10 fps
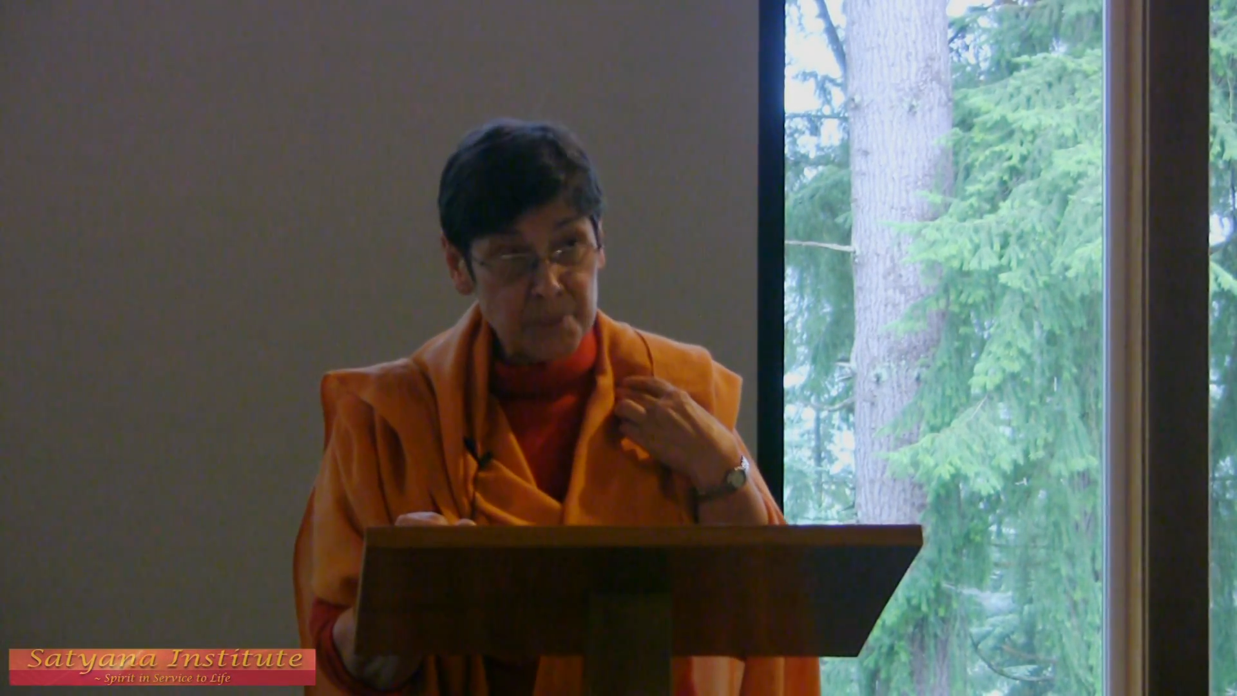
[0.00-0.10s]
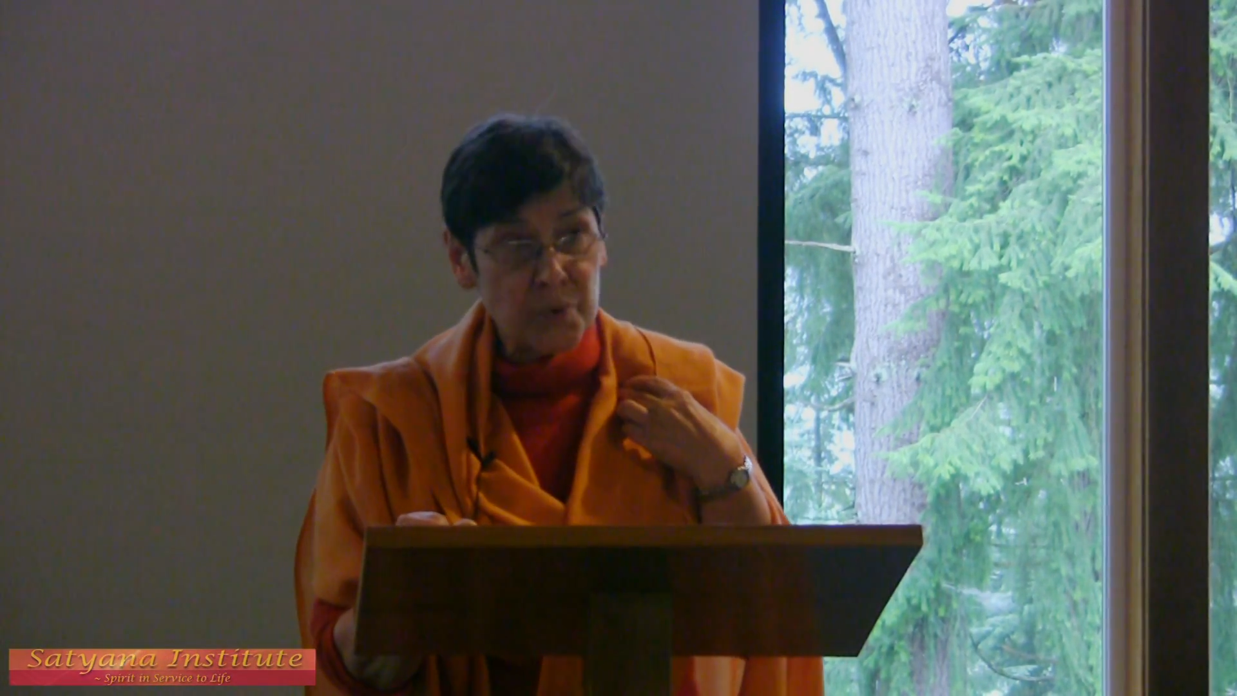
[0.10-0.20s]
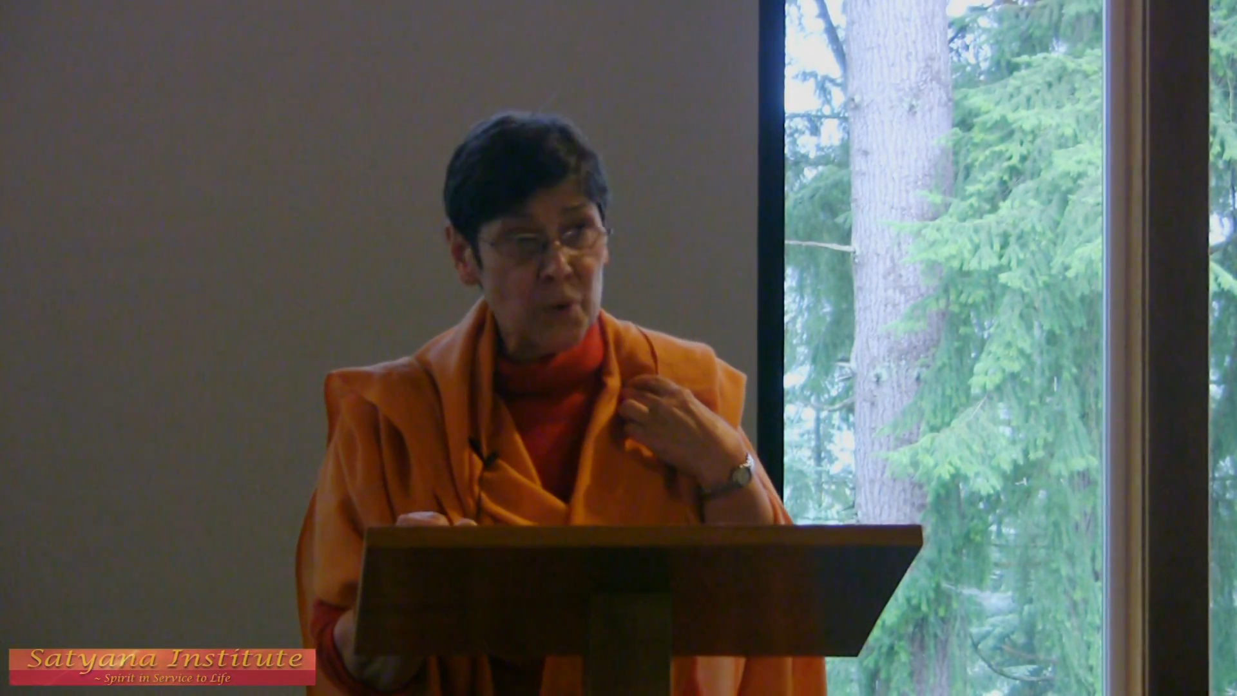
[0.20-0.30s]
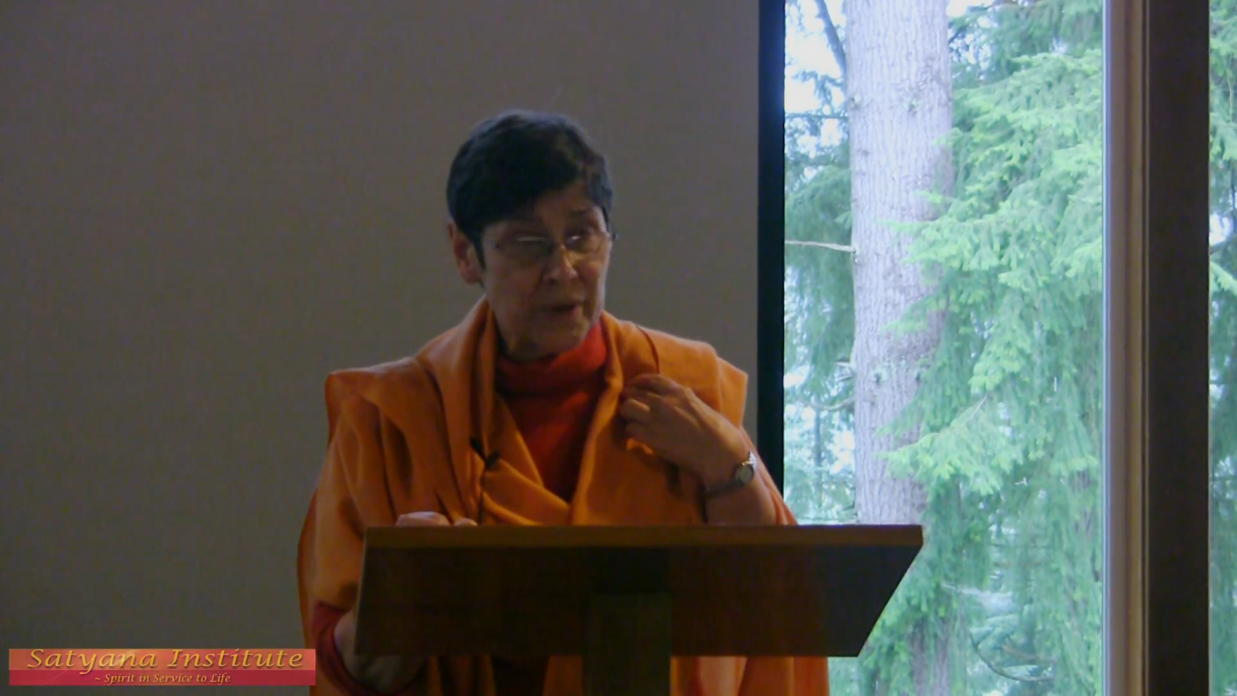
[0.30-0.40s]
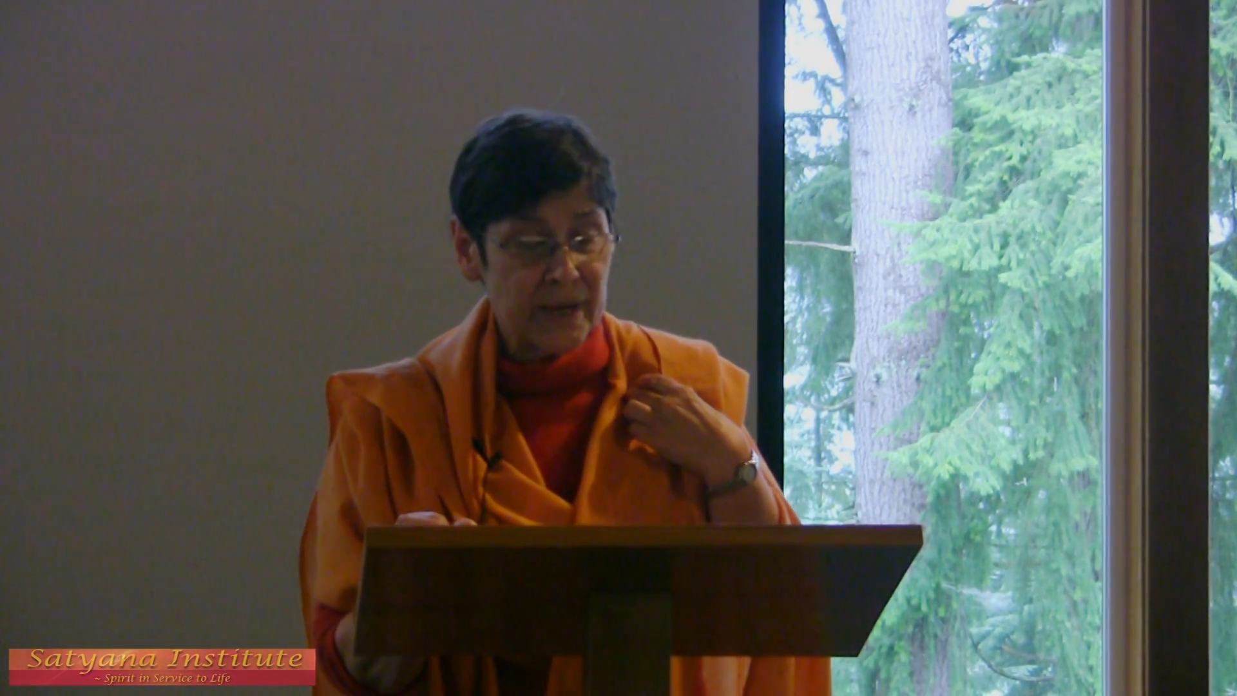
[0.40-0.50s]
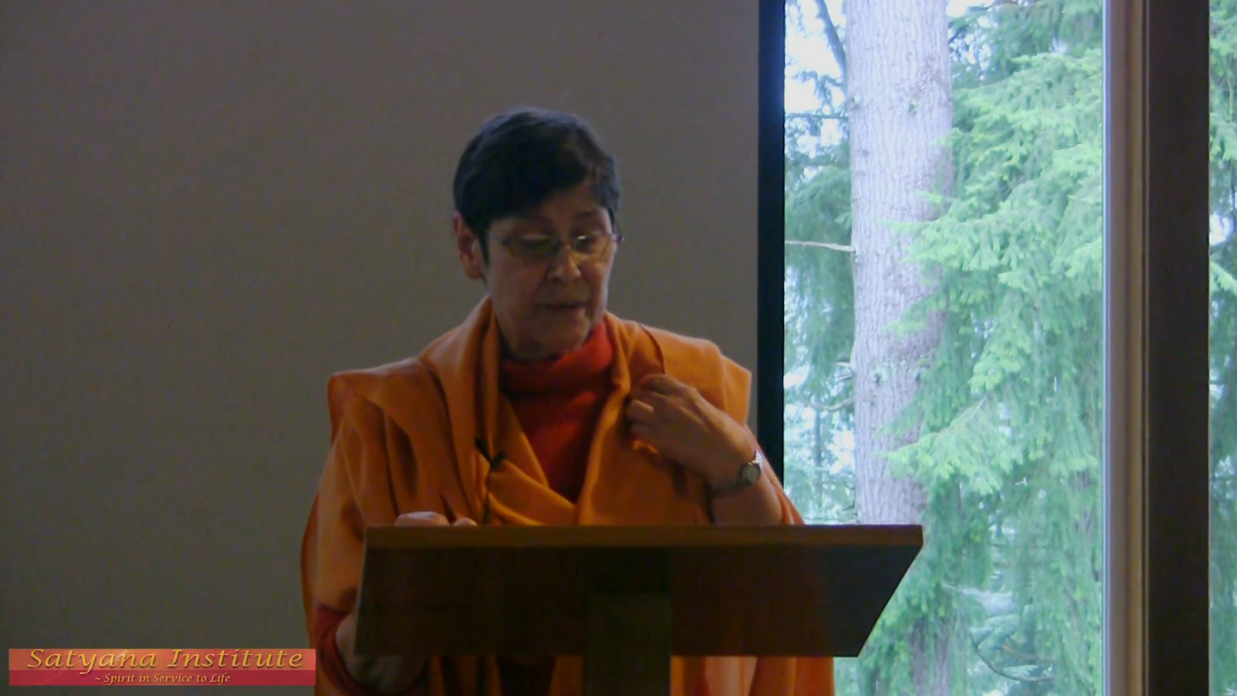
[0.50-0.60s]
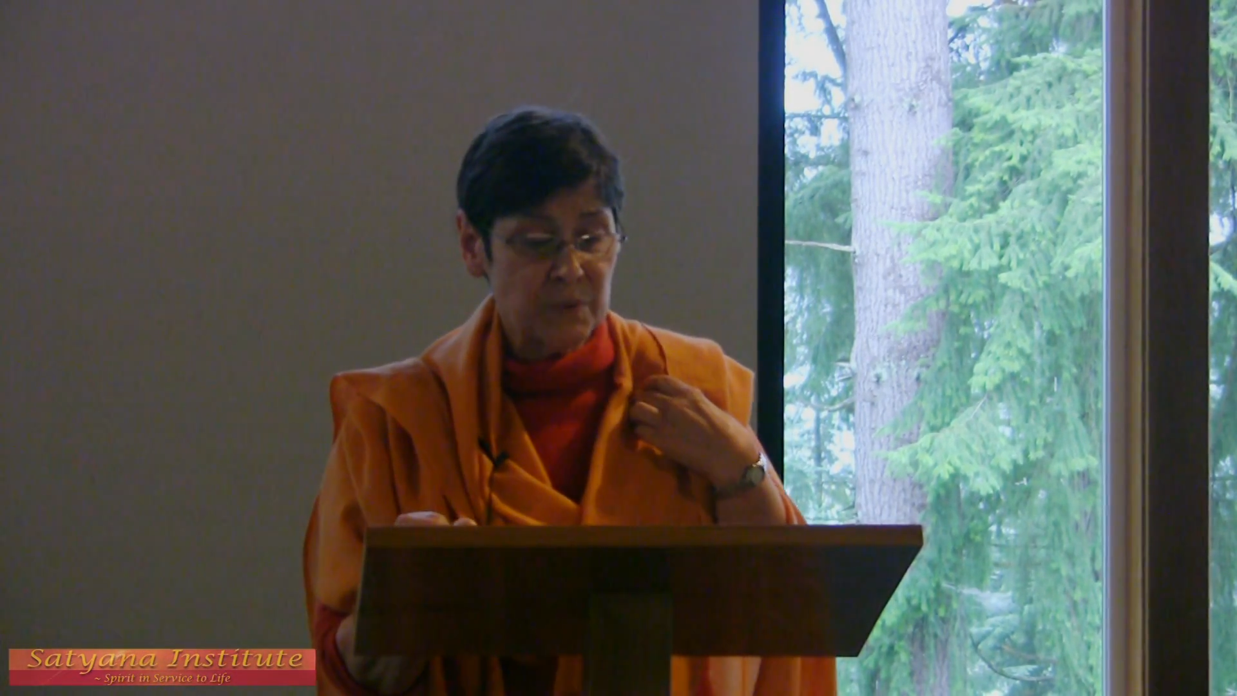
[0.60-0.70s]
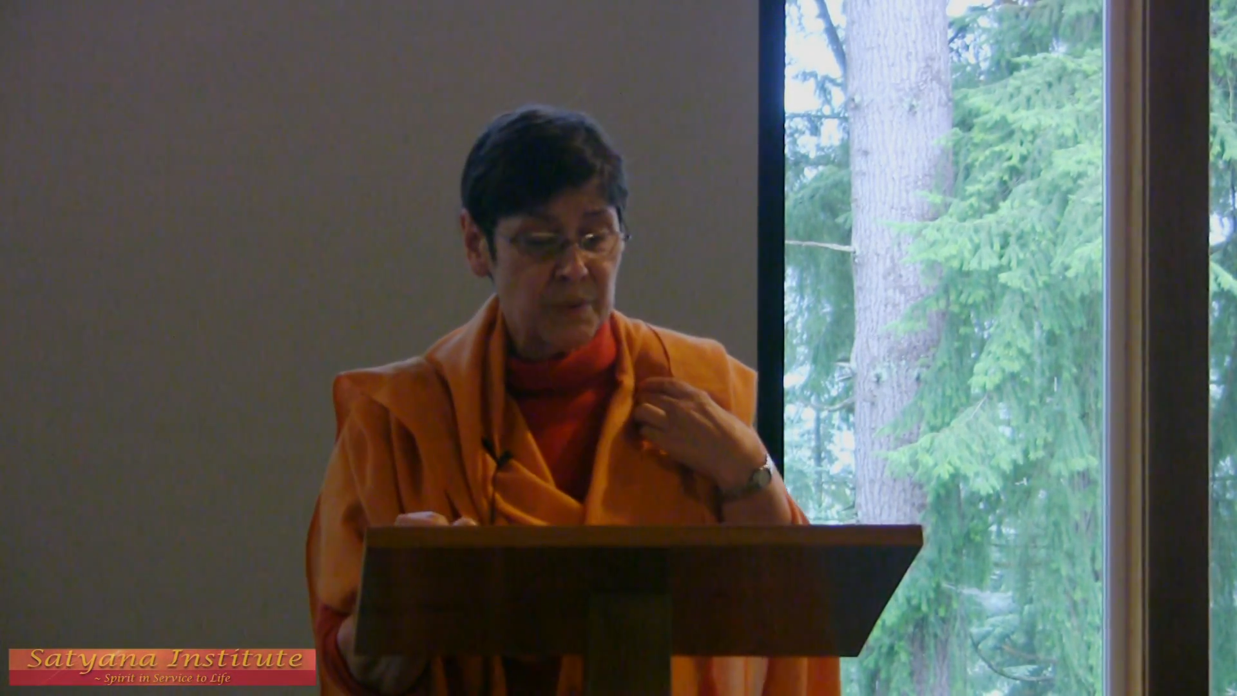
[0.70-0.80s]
proclaimed